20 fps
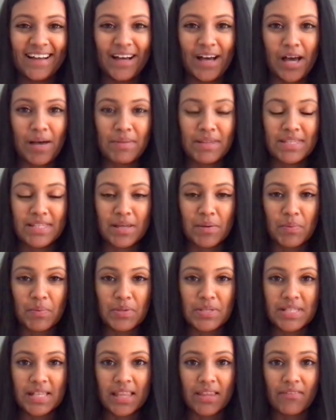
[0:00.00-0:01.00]
It's
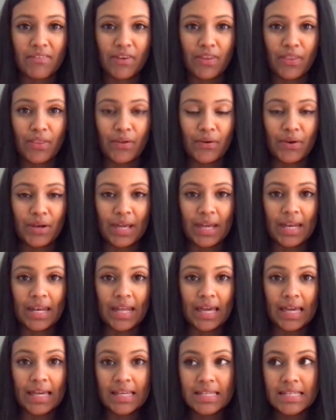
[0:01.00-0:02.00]
almost 11:30 at
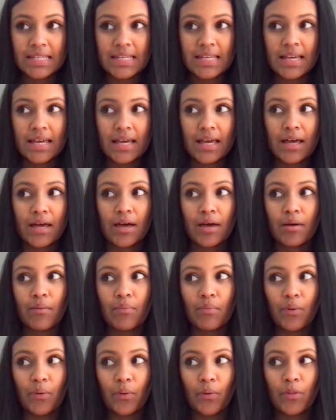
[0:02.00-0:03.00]
night.
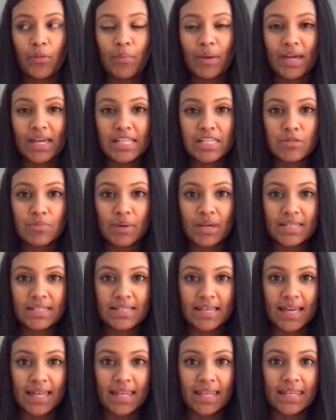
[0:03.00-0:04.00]
Both my husband
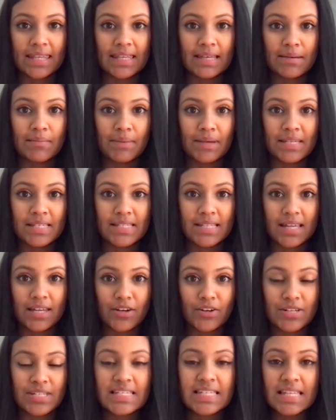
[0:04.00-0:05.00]
and my son
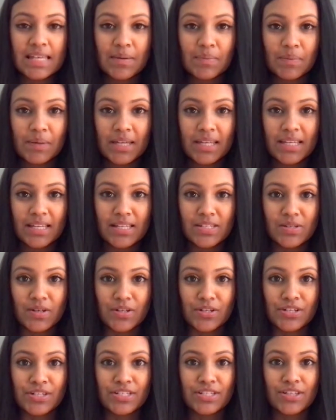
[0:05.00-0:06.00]
are sleeping, so I
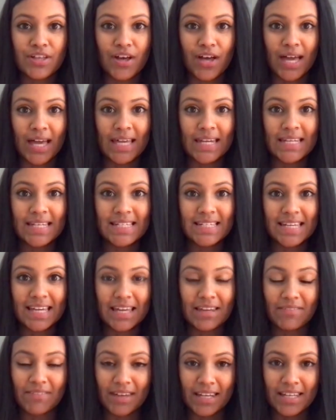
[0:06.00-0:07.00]
just thought I'd take
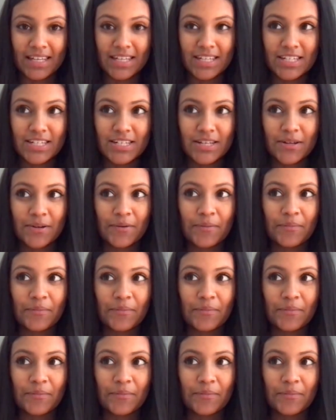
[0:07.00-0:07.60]
advantage.